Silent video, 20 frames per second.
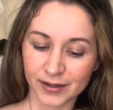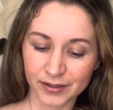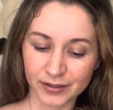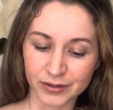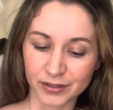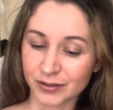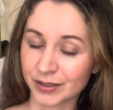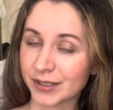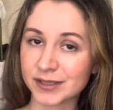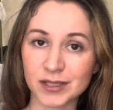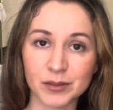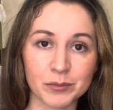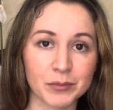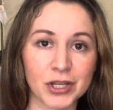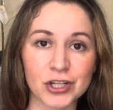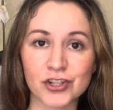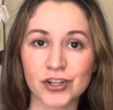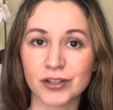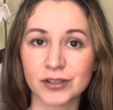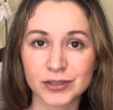There isn't
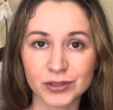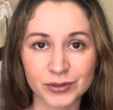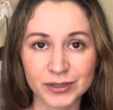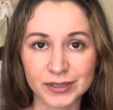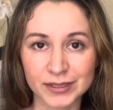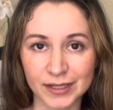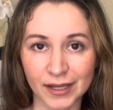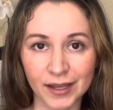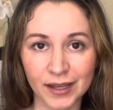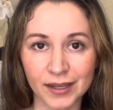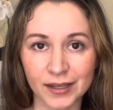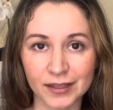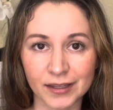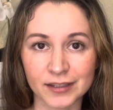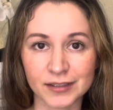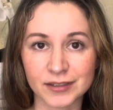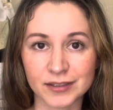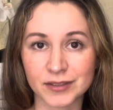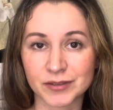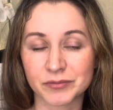much else to say.
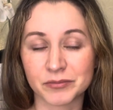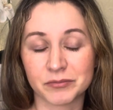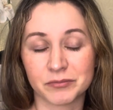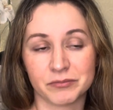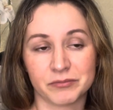It's